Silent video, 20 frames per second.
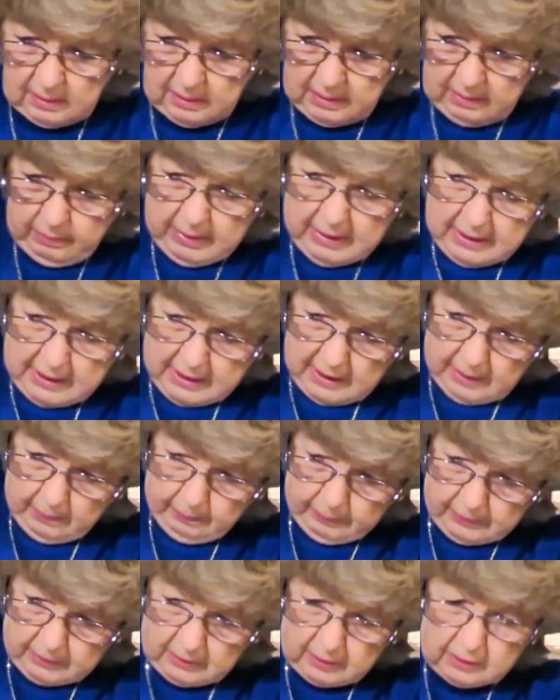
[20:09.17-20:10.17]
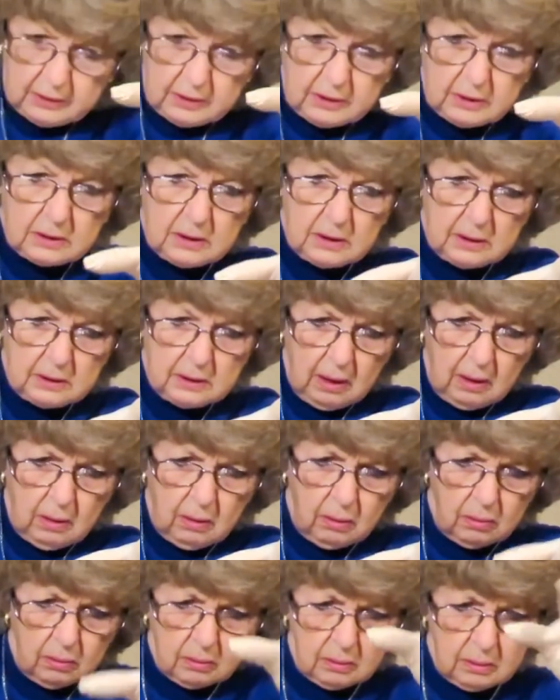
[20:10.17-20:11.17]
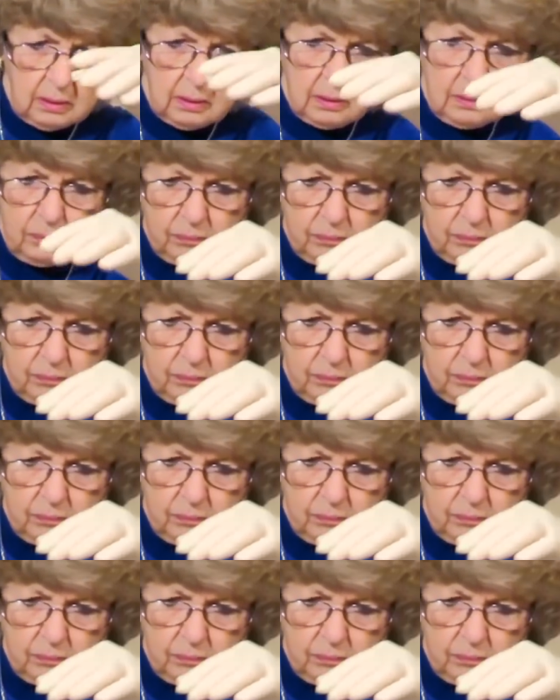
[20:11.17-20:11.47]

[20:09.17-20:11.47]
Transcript: Let me help it a little along.